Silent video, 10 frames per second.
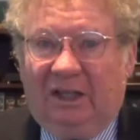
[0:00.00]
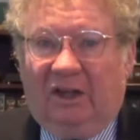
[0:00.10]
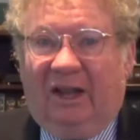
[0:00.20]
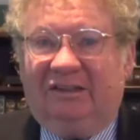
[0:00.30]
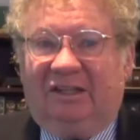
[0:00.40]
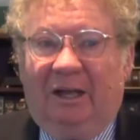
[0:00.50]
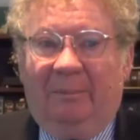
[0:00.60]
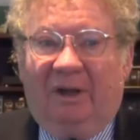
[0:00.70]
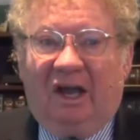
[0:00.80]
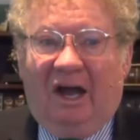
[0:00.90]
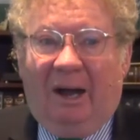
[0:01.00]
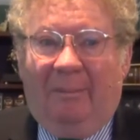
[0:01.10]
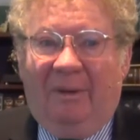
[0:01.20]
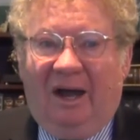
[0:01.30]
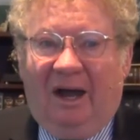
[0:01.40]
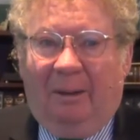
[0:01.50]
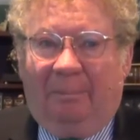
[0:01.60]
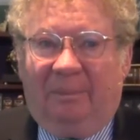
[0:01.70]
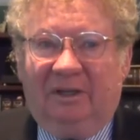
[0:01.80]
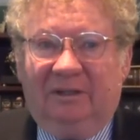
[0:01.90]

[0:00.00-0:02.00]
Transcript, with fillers: Let them come up